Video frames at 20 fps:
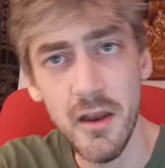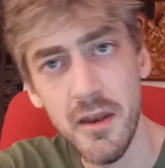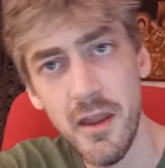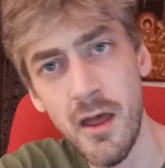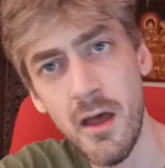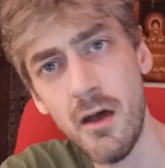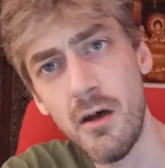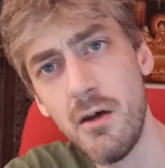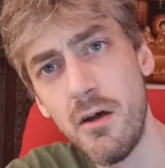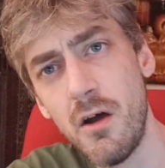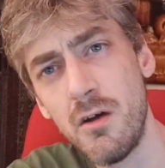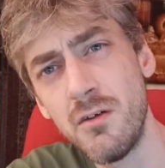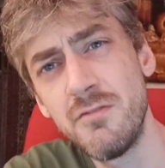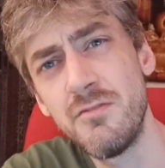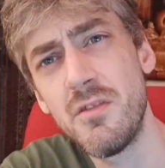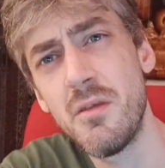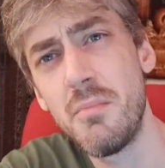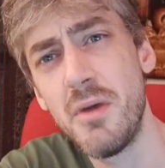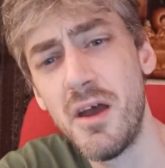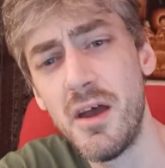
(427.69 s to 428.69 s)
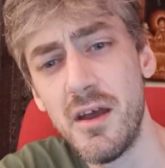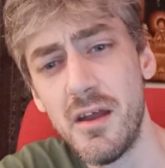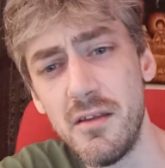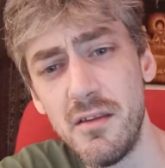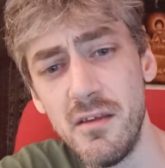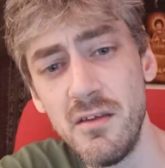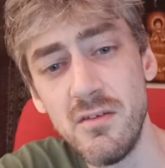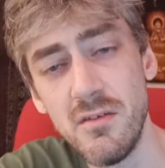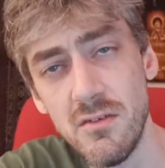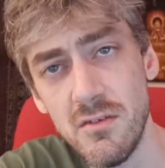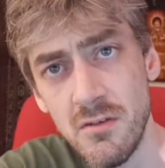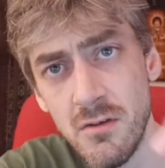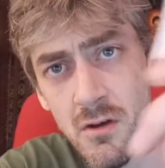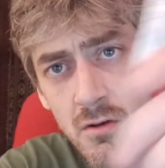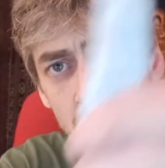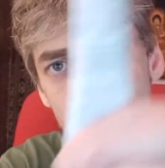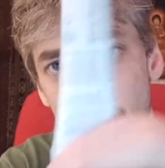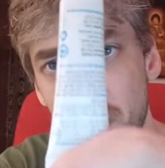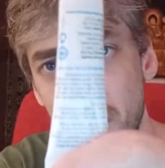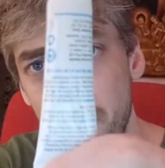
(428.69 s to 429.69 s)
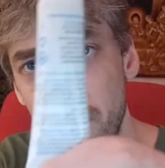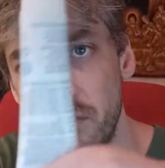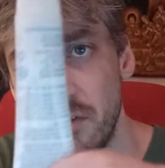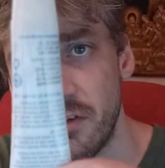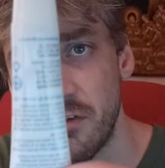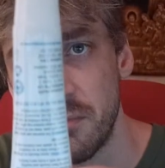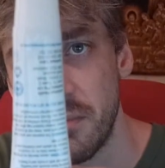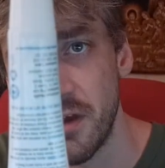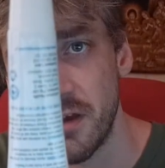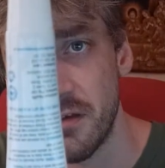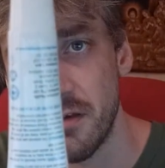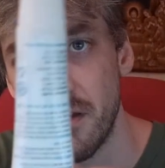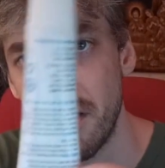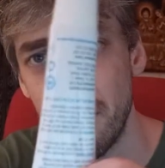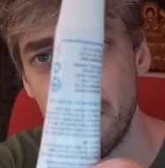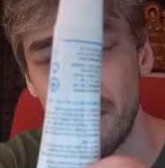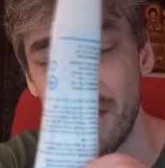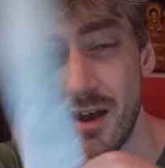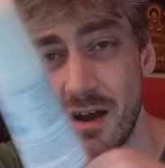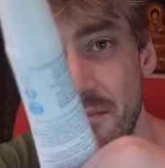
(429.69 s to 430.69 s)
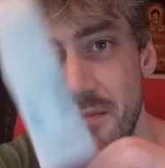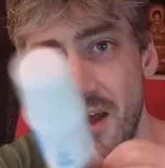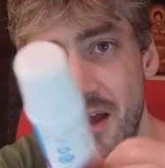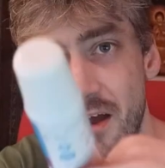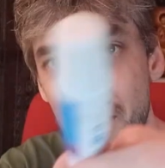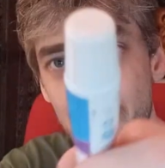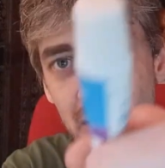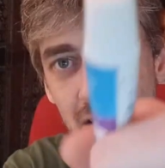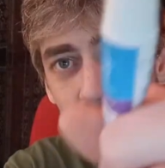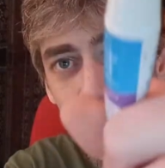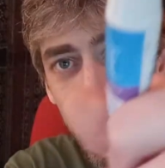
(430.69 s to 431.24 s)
Now, off the bat, this is not what I was expecting to come out